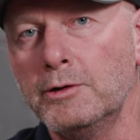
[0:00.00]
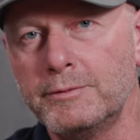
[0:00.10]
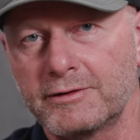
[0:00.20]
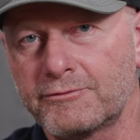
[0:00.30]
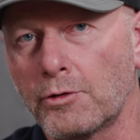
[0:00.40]

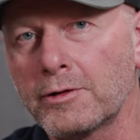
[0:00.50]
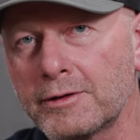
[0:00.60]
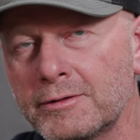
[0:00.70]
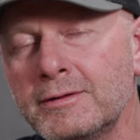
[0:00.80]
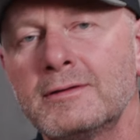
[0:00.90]
movement at
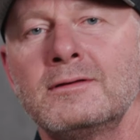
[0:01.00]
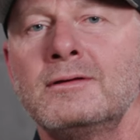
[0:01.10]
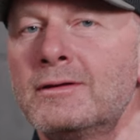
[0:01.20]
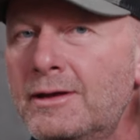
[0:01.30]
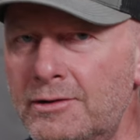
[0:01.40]
400
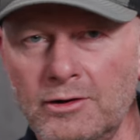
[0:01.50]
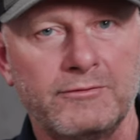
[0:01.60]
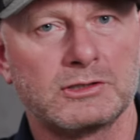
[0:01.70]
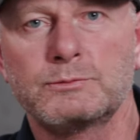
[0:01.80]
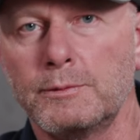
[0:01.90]
and no
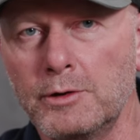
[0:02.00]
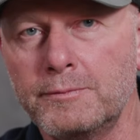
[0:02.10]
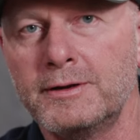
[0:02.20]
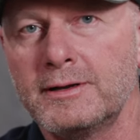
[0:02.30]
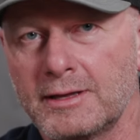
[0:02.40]
visible
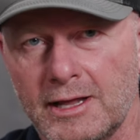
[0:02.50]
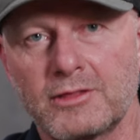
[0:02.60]
movement at